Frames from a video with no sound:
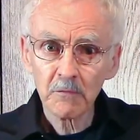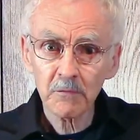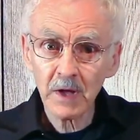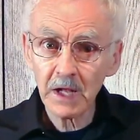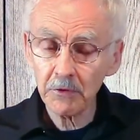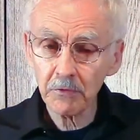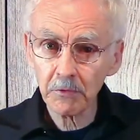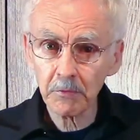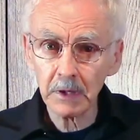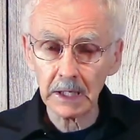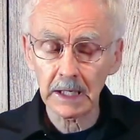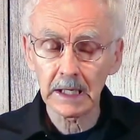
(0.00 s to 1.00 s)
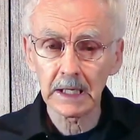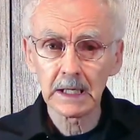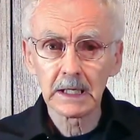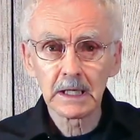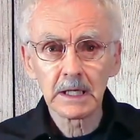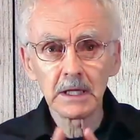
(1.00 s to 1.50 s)
Value 3.
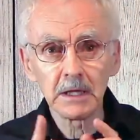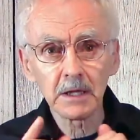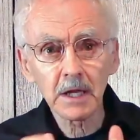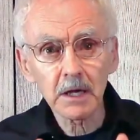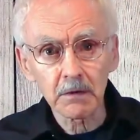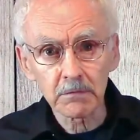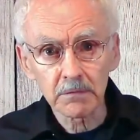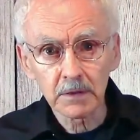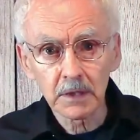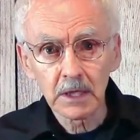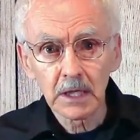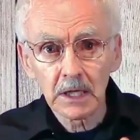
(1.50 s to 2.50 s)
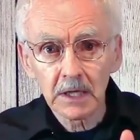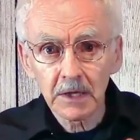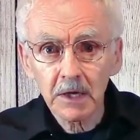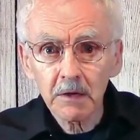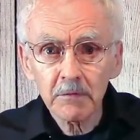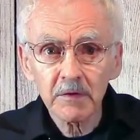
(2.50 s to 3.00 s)
Love.
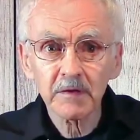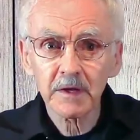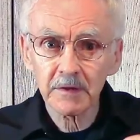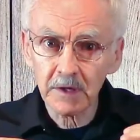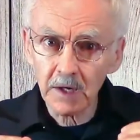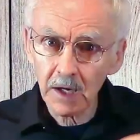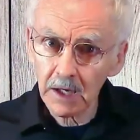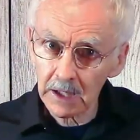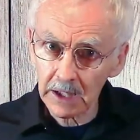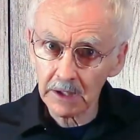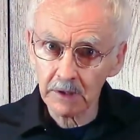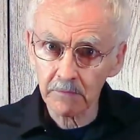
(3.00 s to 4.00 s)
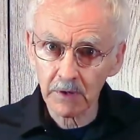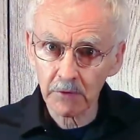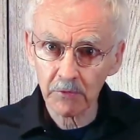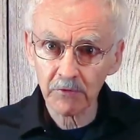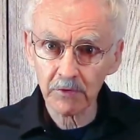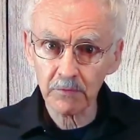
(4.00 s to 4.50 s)
Love is at the heart of our
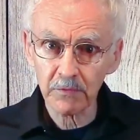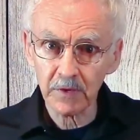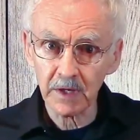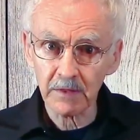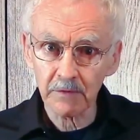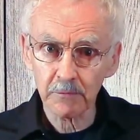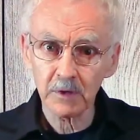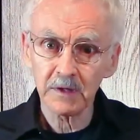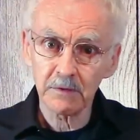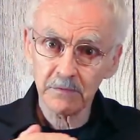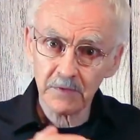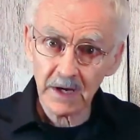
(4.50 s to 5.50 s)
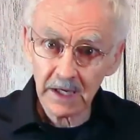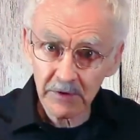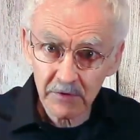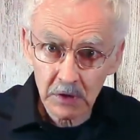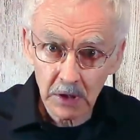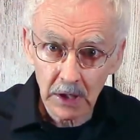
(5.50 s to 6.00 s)
Christian faith, for it
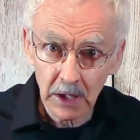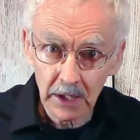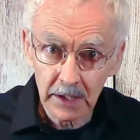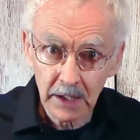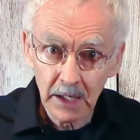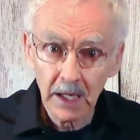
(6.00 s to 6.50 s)
defines God